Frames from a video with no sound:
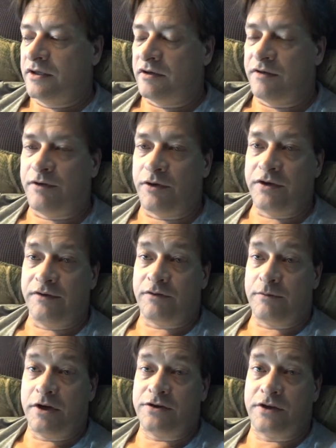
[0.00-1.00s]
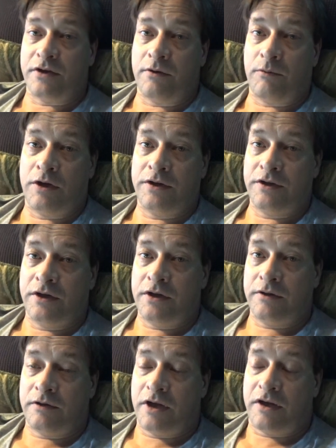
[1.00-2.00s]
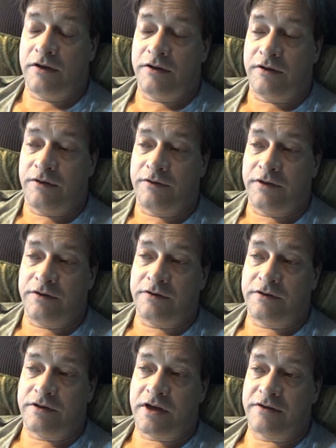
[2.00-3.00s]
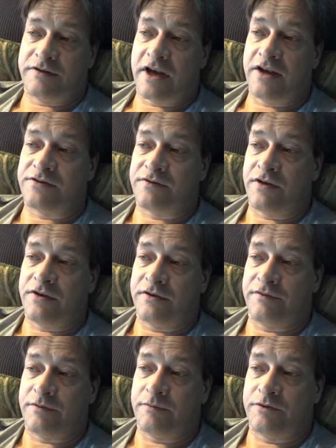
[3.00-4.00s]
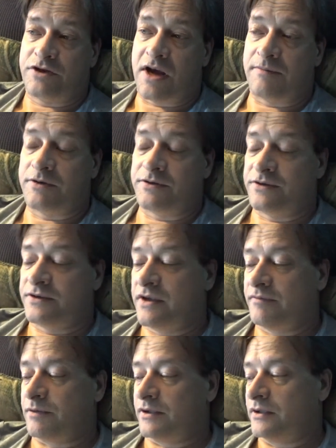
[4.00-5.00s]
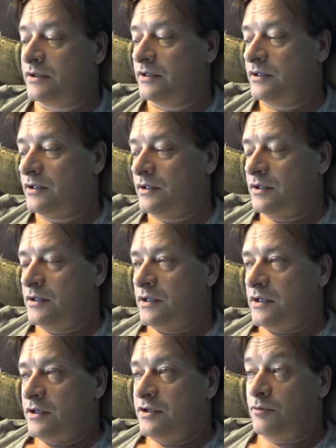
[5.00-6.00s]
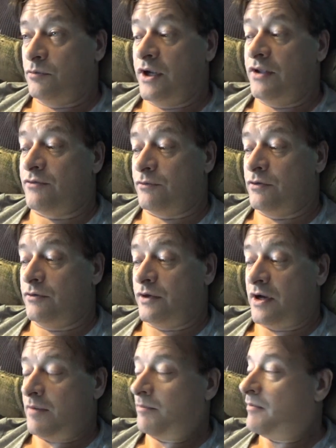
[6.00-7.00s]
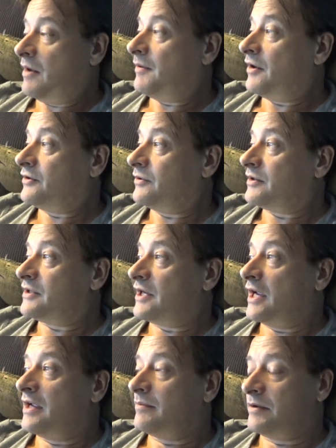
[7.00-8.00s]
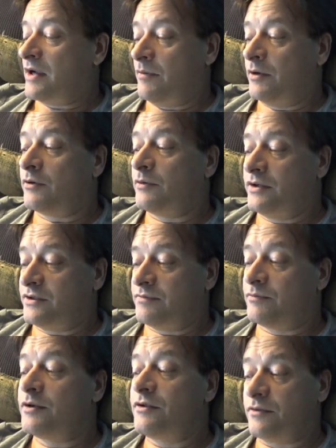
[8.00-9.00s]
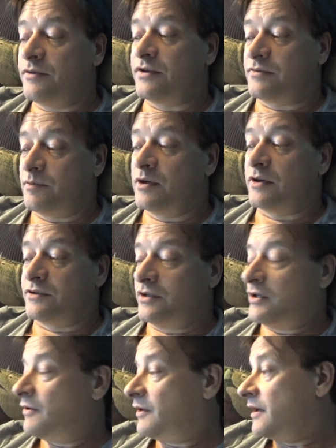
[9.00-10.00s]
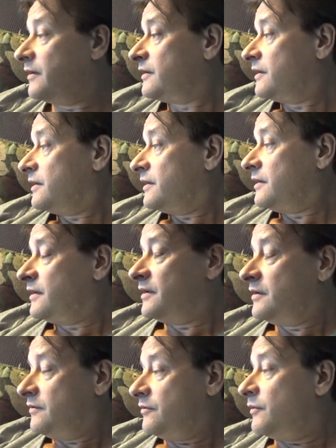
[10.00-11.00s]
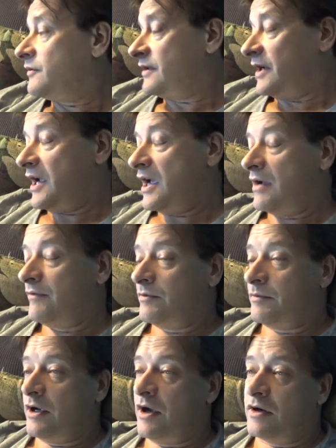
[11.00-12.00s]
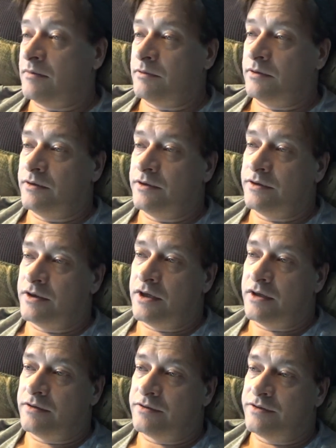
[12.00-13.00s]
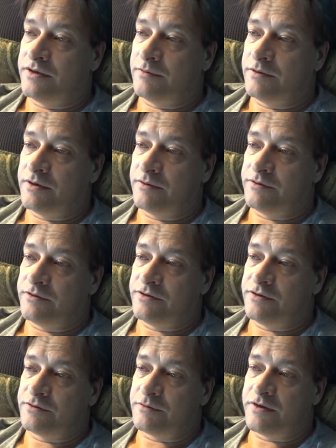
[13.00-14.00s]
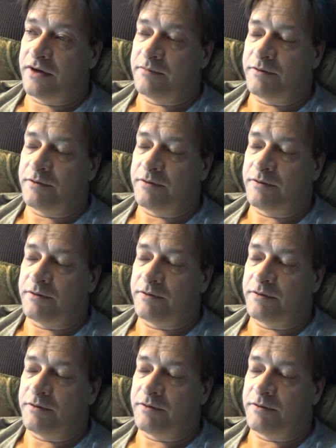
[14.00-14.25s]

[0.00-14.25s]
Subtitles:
Love all the information that I'll want, like all the size of all the different chapters and stuff. But to read through, and maybe I'll do it today, but I want to read through these books, and the ones that I have on my Audible and see what the Jews were thinking.